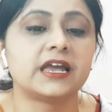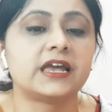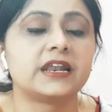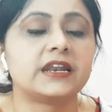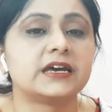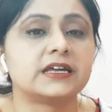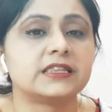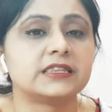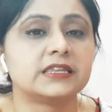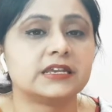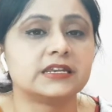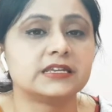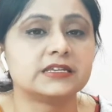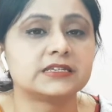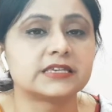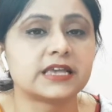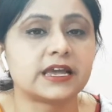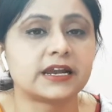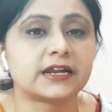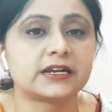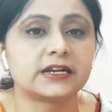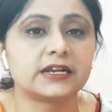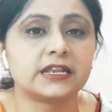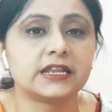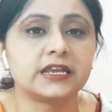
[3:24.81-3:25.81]
another is
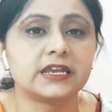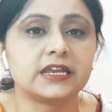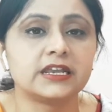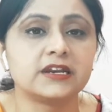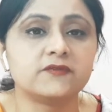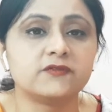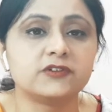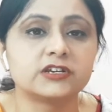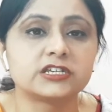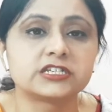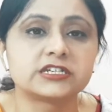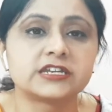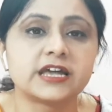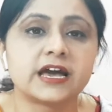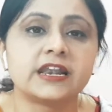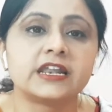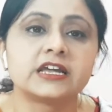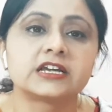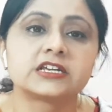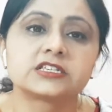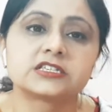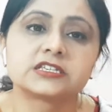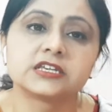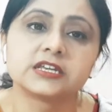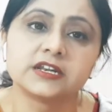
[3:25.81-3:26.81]
acting in which
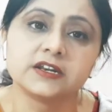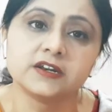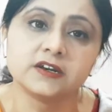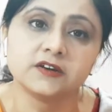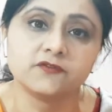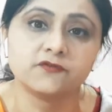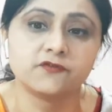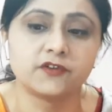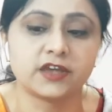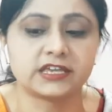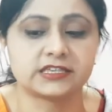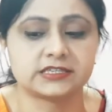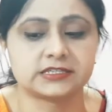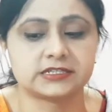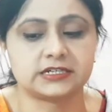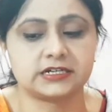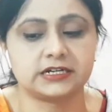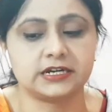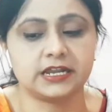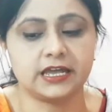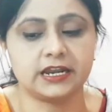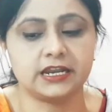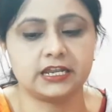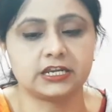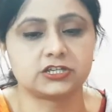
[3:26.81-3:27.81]
direction? West
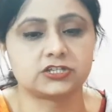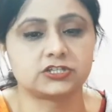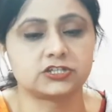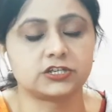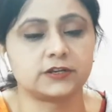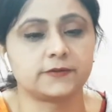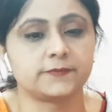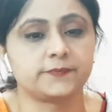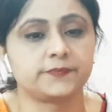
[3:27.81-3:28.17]
direction.